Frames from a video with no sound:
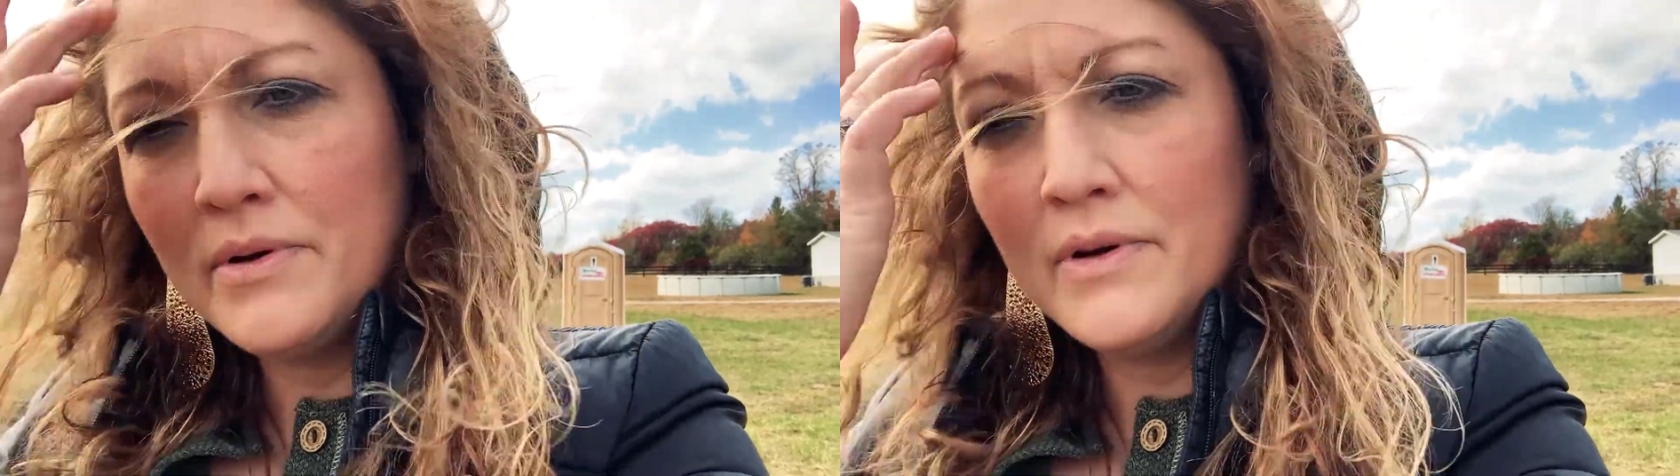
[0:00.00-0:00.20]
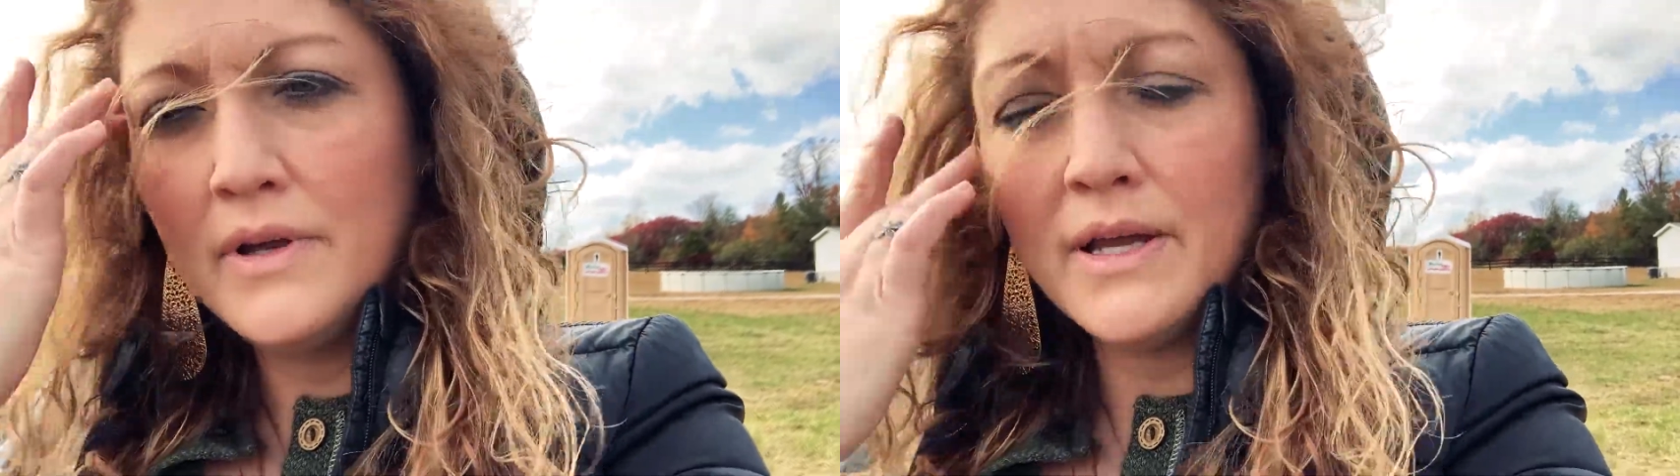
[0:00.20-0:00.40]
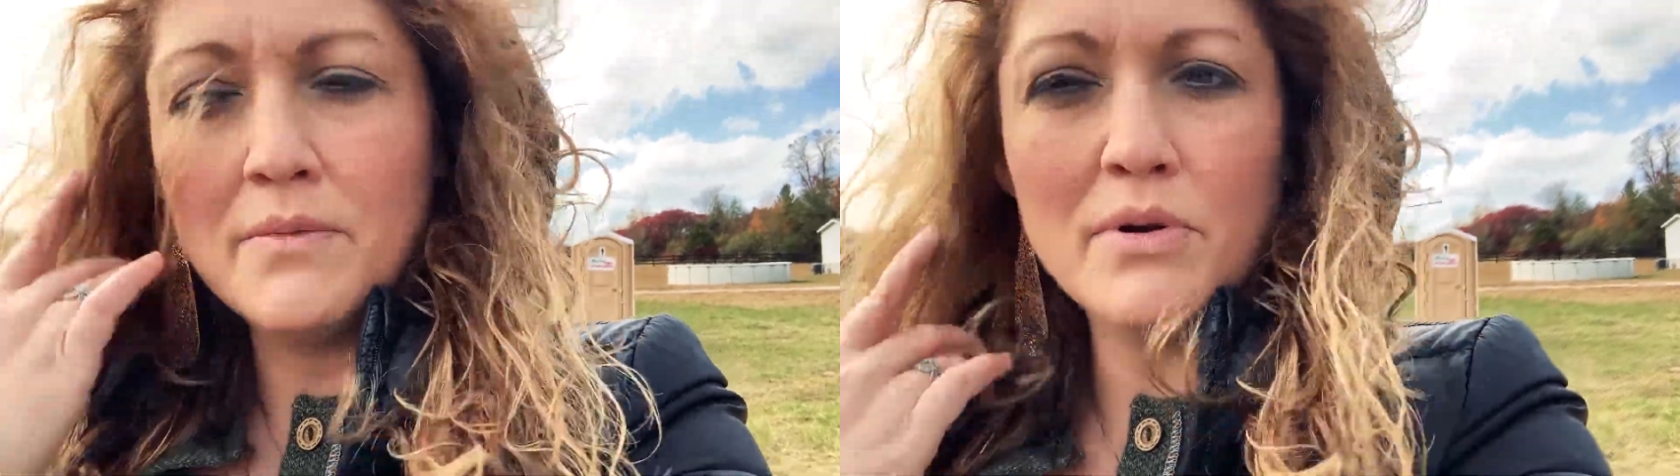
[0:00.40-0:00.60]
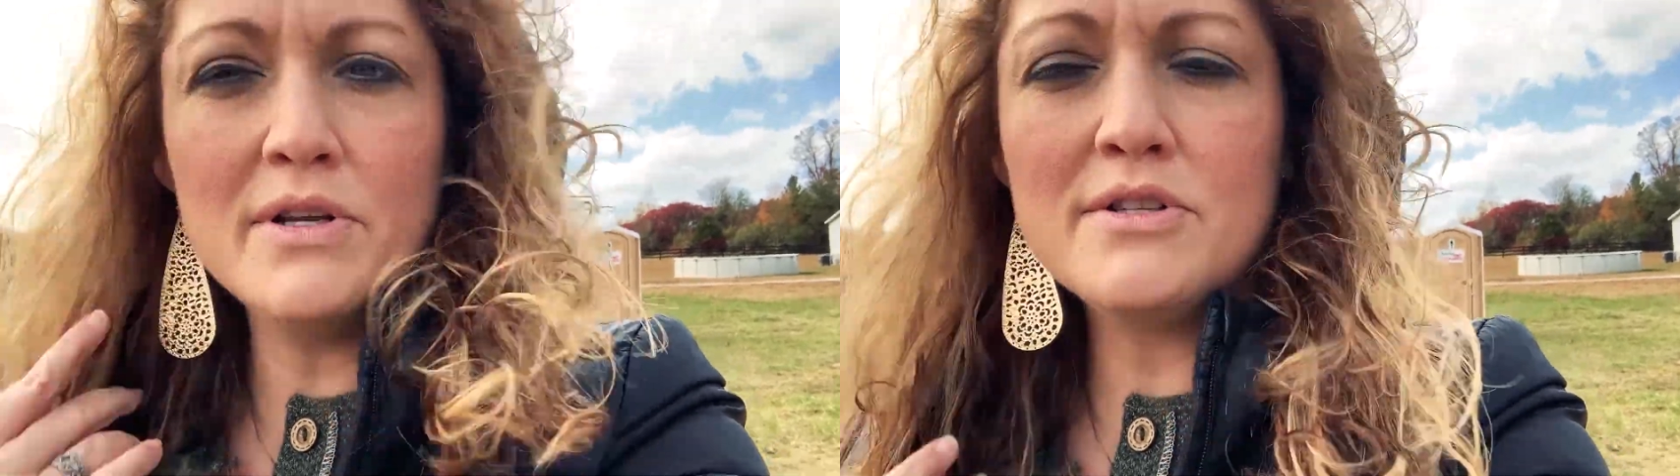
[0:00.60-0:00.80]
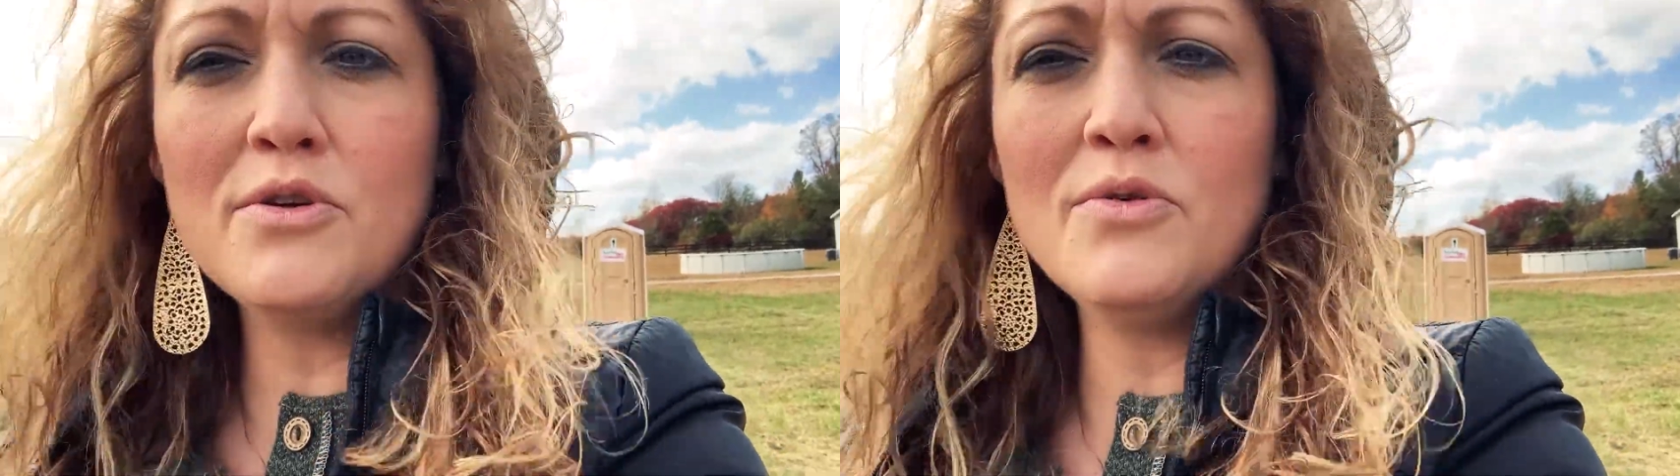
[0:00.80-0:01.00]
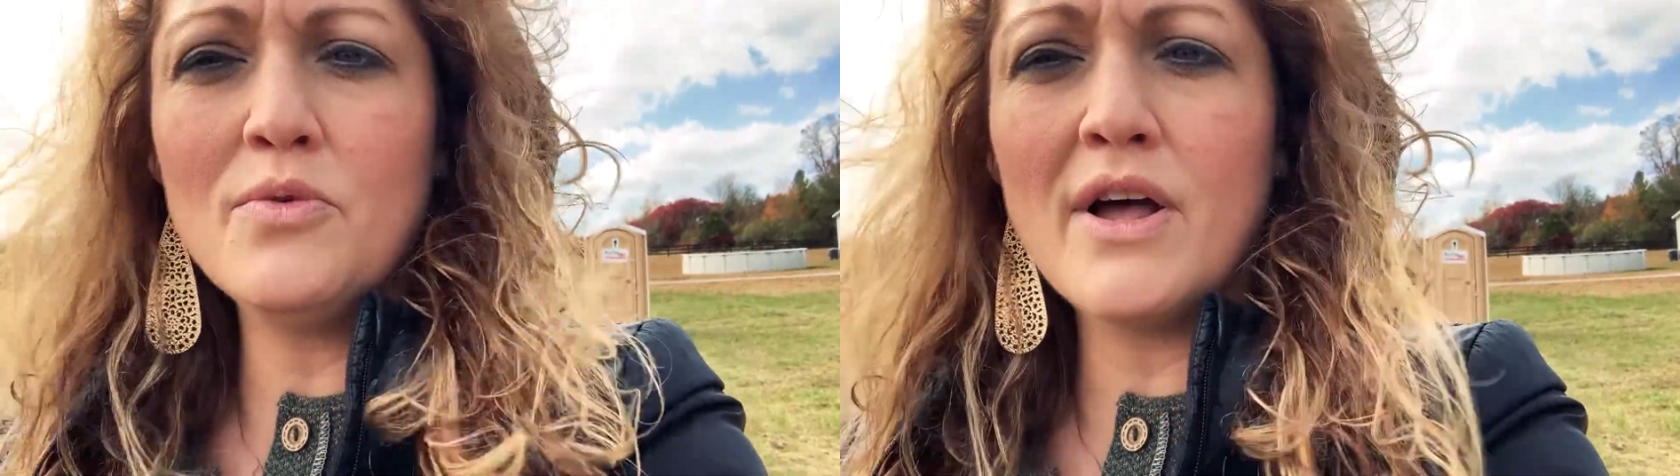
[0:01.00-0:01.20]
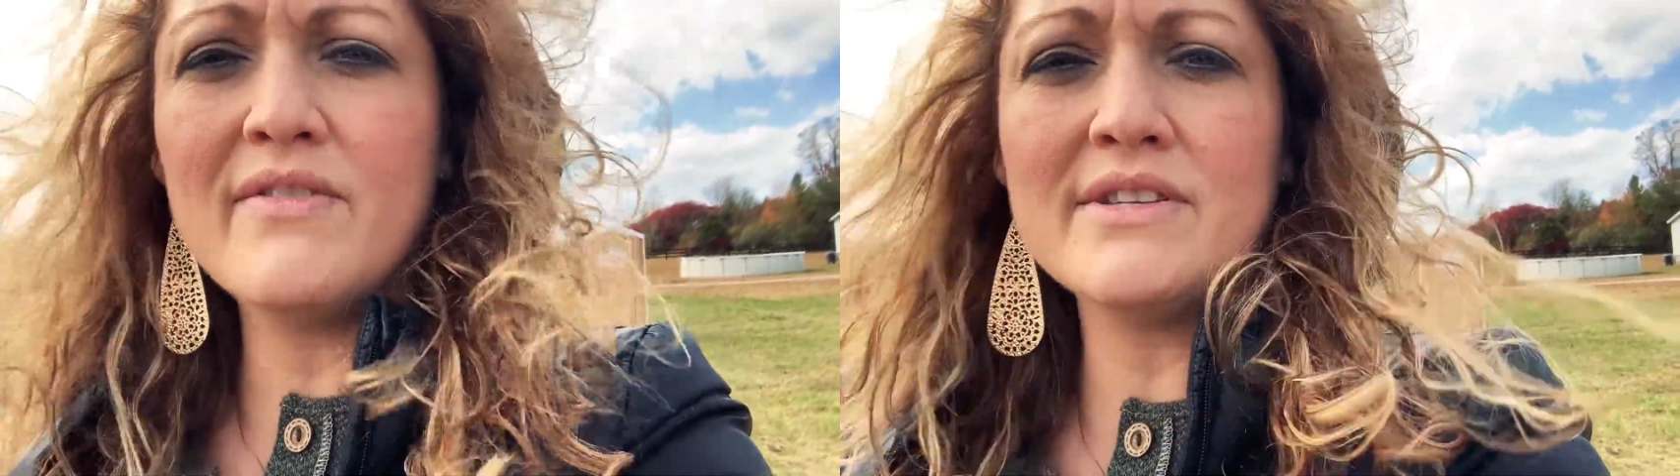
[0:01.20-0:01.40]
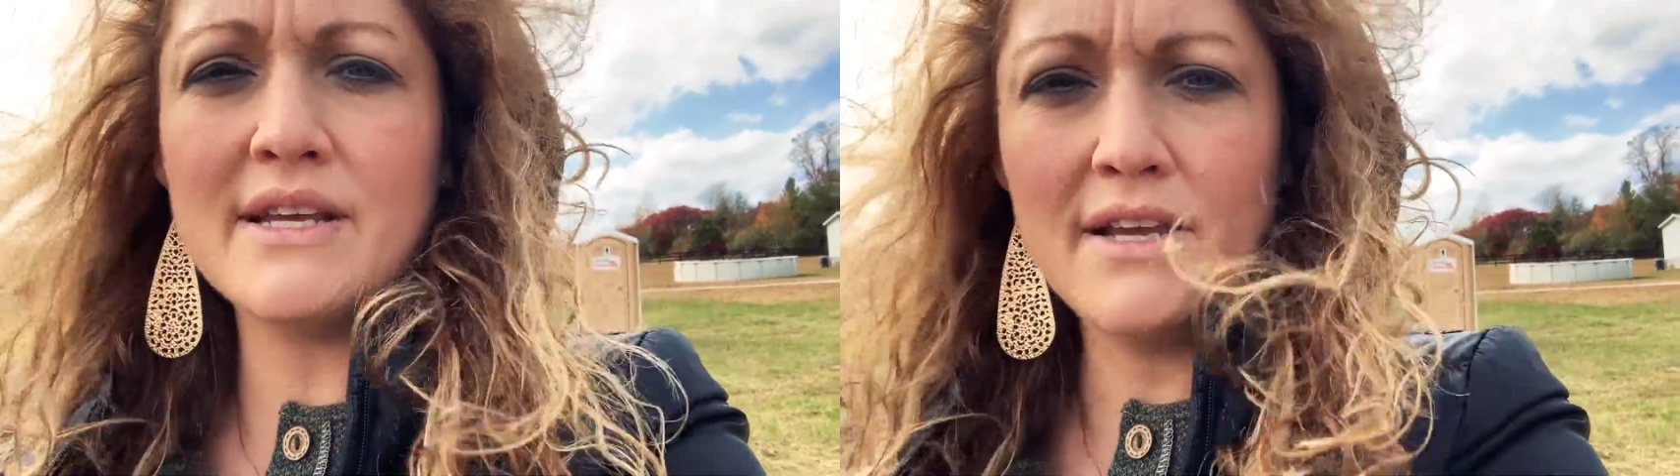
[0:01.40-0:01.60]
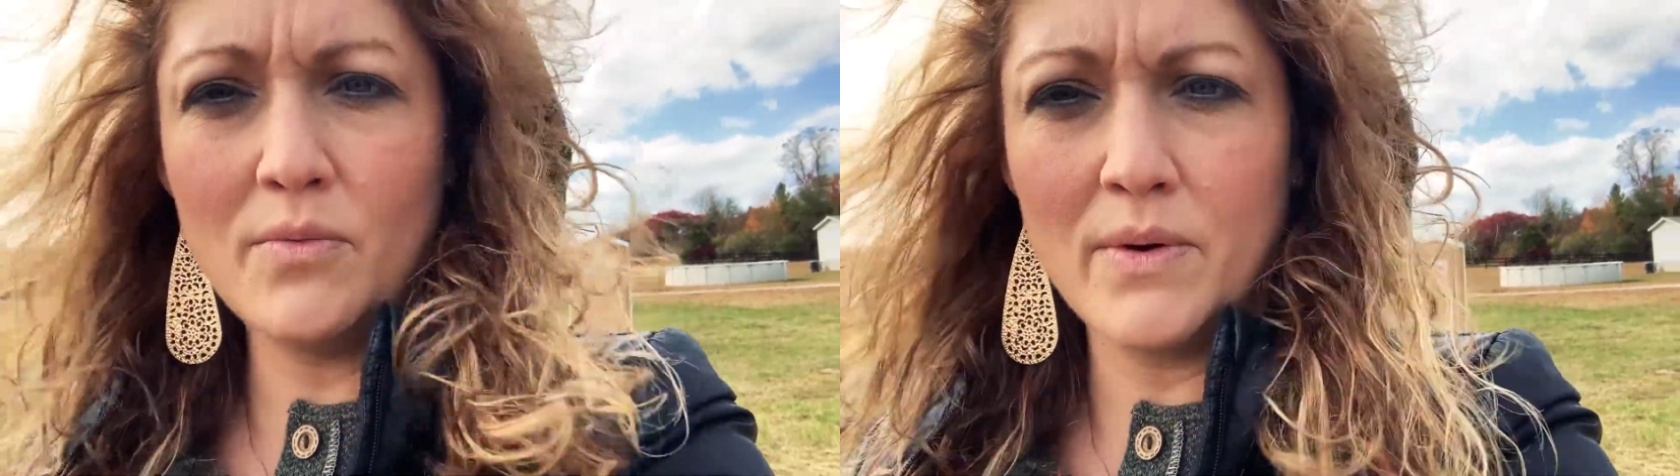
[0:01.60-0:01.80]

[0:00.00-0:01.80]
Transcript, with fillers: and pretty soon we'll have a second